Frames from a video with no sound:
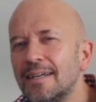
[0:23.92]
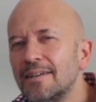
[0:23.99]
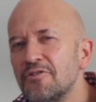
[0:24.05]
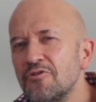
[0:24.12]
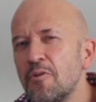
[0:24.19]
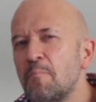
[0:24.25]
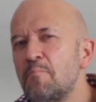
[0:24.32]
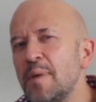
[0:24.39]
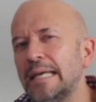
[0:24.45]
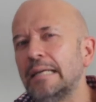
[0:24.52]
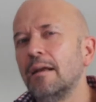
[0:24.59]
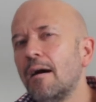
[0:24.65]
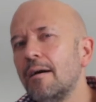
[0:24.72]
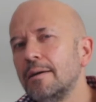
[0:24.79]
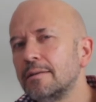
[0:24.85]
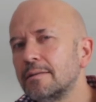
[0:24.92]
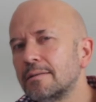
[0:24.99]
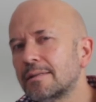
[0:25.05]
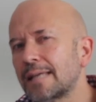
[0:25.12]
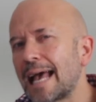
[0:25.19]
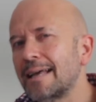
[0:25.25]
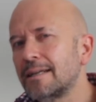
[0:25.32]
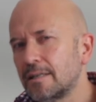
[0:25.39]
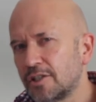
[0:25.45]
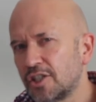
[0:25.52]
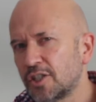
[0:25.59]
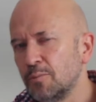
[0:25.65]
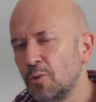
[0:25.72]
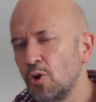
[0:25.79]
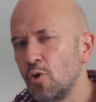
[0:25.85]
There are big lions and a
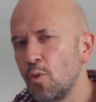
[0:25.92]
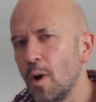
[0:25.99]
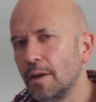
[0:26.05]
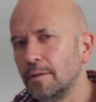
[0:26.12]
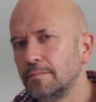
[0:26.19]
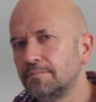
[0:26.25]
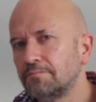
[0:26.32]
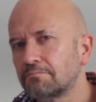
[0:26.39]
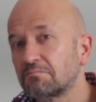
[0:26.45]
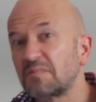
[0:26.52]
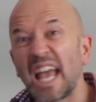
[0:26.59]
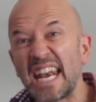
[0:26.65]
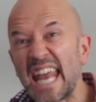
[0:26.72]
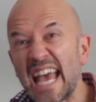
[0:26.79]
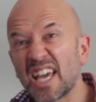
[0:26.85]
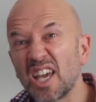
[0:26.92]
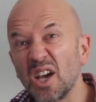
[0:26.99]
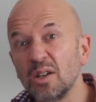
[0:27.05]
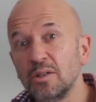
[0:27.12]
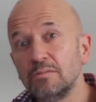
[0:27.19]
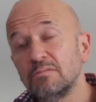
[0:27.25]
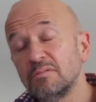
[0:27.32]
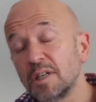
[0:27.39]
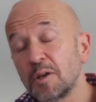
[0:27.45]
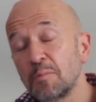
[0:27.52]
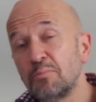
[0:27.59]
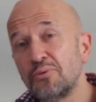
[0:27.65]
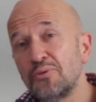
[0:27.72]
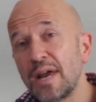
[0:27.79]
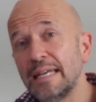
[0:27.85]
small one, an echo and a
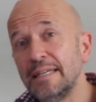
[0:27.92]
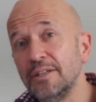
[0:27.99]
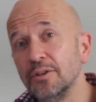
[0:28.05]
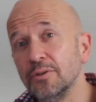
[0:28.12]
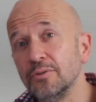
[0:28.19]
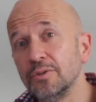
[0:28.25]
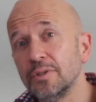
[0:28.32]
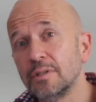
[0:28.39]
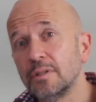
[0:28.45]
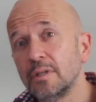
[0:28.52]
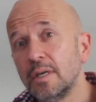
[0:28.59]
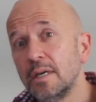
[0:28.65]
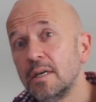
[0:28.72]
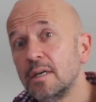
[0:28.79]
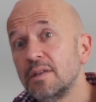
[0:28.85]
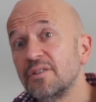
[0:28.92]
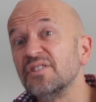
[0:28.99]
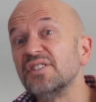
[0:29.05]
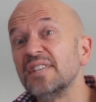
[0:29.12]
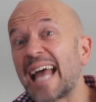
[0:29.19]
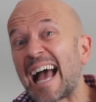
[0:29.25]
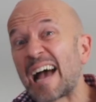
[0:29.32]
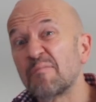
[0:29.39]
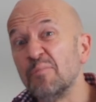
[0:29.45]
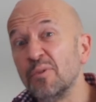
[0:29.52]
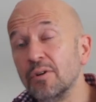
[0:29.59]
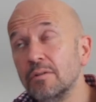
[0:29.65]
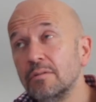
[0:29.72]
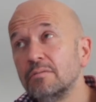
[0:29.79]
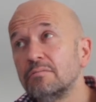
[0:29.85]
prelude. There's an
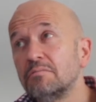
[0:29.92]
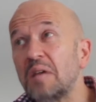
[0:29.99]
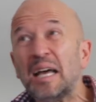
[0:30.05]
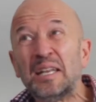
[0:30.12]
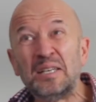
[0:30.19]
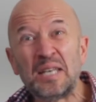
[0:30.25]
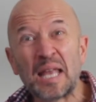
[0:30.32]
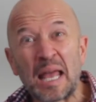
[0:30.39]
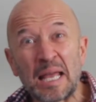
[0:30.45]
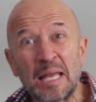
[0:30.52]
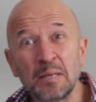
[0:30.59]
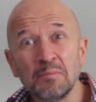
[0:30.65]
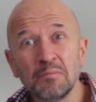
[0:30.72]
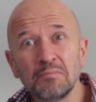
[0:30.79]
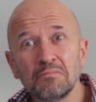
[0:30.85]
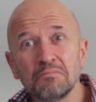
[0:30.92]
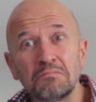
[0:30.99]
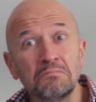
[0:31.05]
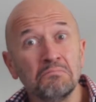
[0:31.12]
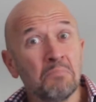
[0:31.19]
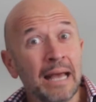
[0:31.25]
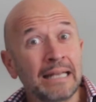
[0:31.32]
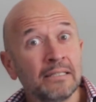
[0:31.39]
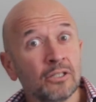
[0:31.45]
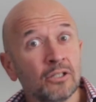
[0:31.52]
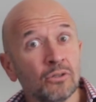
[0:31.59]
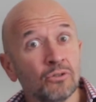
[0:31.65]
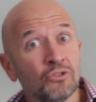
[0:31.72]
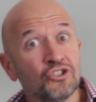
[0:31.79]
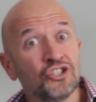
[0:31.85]
admiral, a dame, men
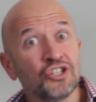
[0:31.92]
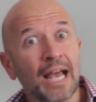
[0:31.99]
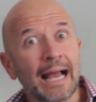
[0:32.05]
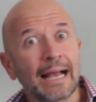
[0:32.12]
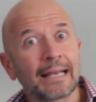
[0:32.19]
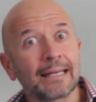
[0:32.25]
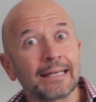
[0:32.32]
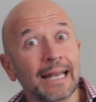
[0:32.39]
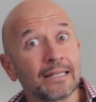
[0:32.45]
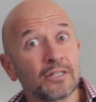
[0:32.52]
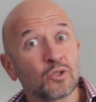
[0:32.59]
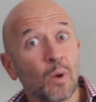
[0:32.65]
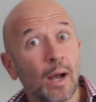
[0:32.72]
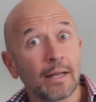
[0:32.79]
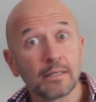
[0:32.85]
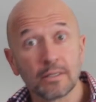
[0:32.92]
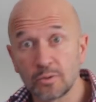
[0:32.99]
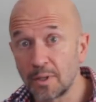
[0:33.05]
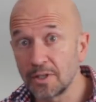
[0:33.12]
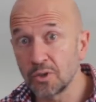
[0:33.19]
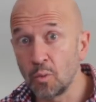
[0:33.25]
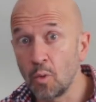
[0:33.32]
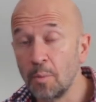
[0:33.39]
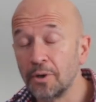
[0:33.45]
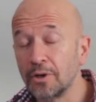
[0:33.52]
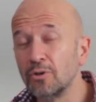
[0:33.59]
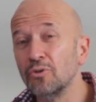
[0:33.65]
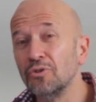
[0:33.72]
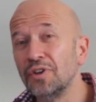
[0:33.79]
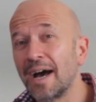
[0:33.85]
called Jacques and Antoine, as well as a woman
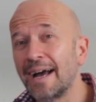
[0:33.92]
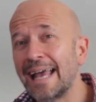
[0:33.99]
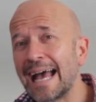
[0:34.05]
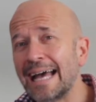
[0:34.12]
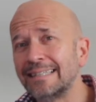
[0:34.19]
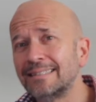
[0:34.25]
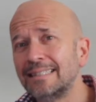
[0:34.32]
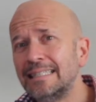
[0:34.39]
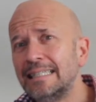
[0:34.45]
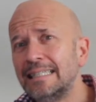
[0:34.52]
called Diane.